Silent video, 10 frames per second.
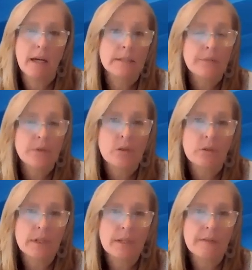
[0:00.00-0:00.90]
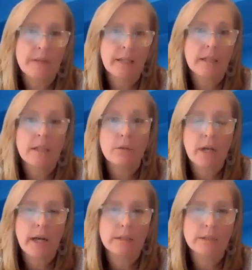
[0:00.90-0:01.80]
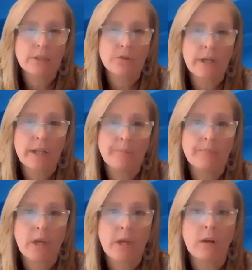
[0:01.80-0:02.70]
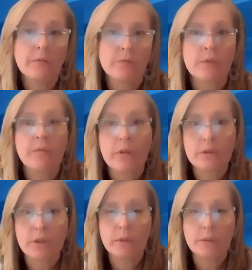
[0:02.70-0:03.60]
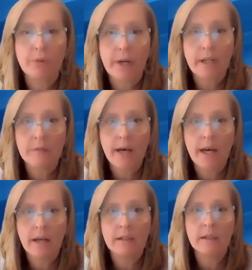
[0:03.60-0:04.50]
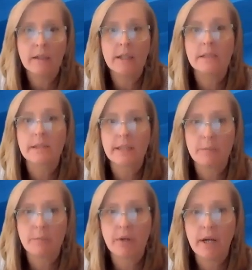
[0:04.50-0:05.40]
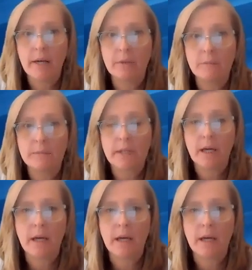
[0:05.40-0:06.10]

difficulty thinking or concentrating, often referred to as brain fog, sleep problems,